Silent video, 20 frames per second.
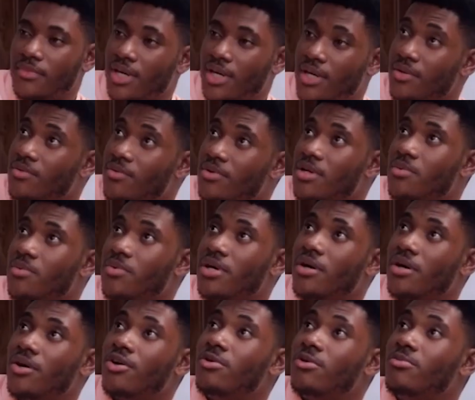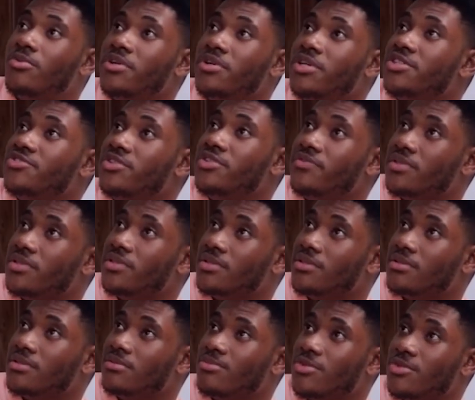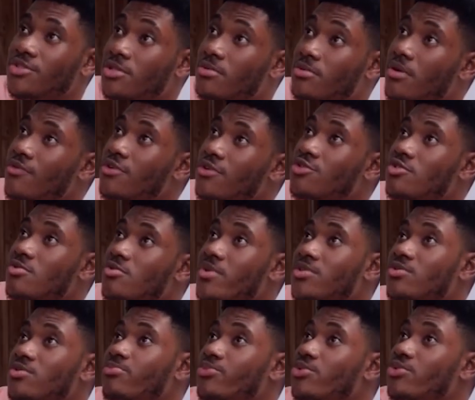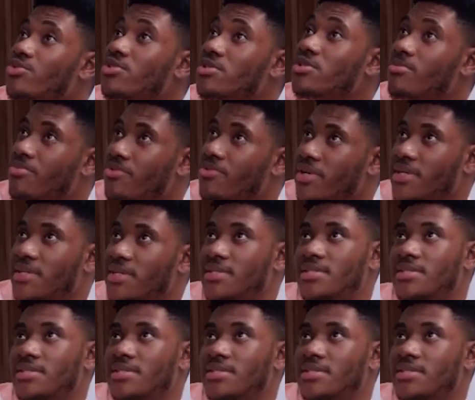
driven by money, some of us know when to push the brakes.